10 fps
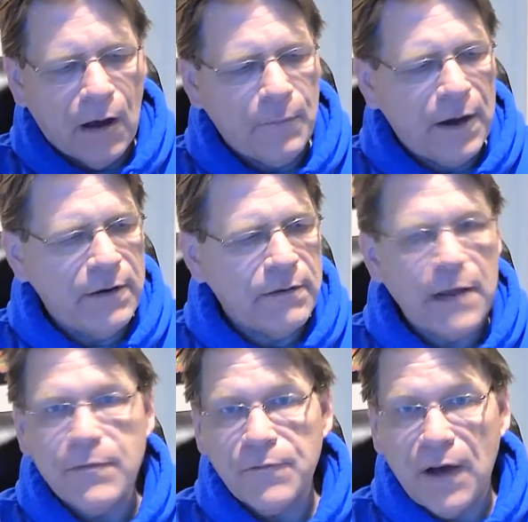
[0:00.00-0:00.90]
and
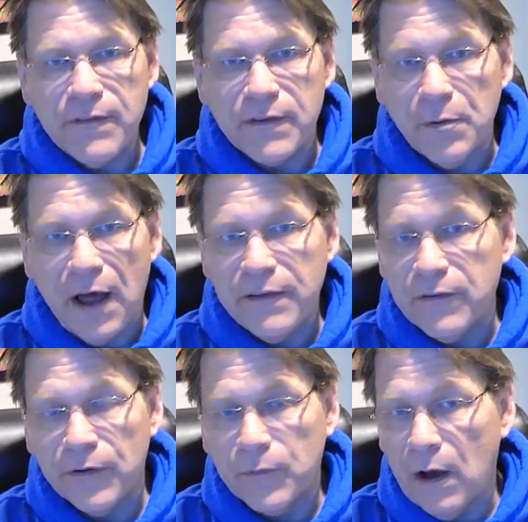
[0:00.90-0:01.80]
even find supplies there
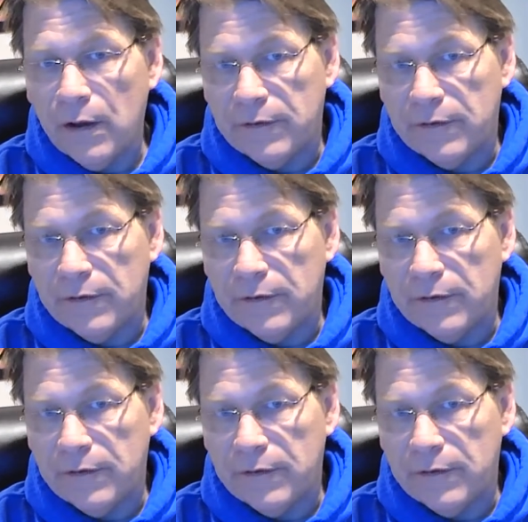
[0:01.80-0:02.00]
as well.